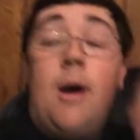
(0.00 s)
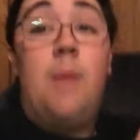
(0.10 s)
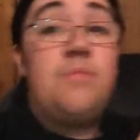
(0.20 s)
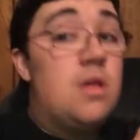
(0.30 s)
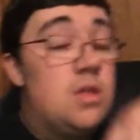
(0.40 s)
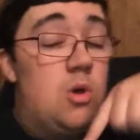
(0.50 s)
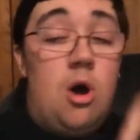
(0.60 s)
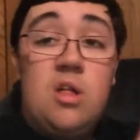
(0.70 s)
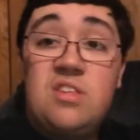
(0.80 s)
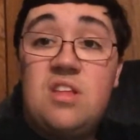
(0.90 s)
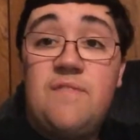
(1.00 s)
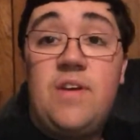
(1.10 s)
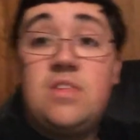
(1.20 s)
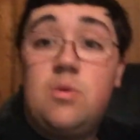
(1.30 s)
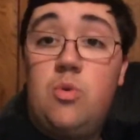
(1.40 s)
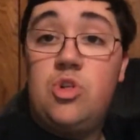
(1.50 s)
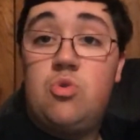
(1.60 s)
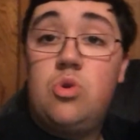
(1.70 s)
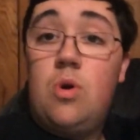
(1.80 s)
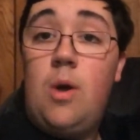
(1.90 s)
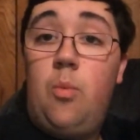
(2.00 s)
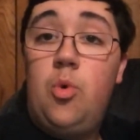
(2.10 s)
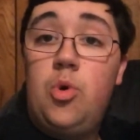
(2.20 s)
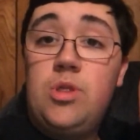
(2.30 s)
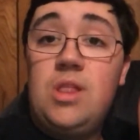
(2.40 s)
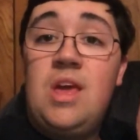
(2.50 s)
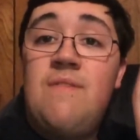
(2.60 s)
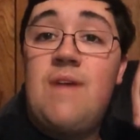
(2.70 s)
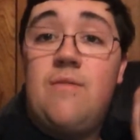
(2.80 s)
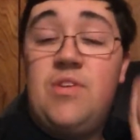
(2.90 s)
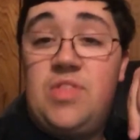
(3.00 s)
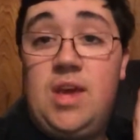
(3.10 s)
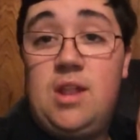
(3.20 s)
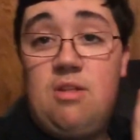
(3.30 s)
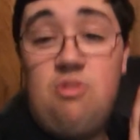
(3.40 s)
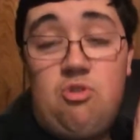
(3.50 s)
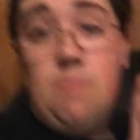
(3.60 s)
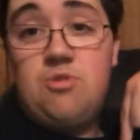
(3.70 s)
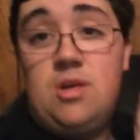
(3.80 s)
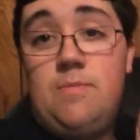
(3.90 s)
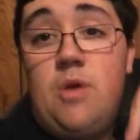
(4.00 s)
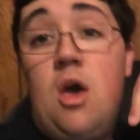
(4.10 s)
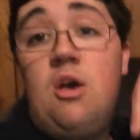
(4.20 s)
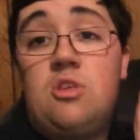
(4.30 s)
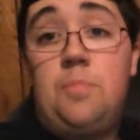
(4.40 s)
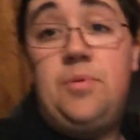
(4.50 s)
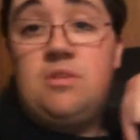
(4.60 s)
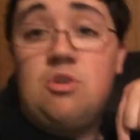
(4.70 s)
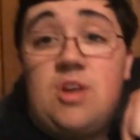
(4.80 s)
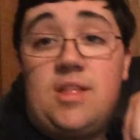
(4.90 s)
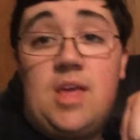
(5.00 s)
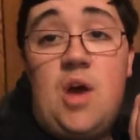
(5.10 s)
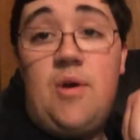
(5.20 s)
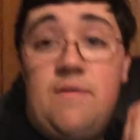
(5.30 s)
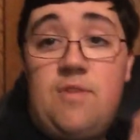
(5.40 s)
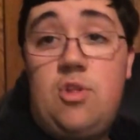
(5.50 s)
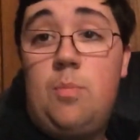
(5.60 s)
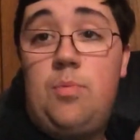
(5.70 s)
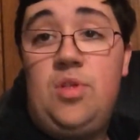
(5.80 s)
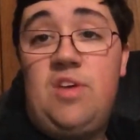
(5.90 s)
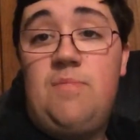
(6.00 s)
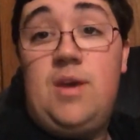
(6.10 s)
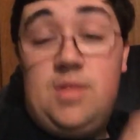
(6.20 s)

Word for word: I'm telling you all the stuff I said was true. I will leave everything in the description, so please go check that out if you don't believe me.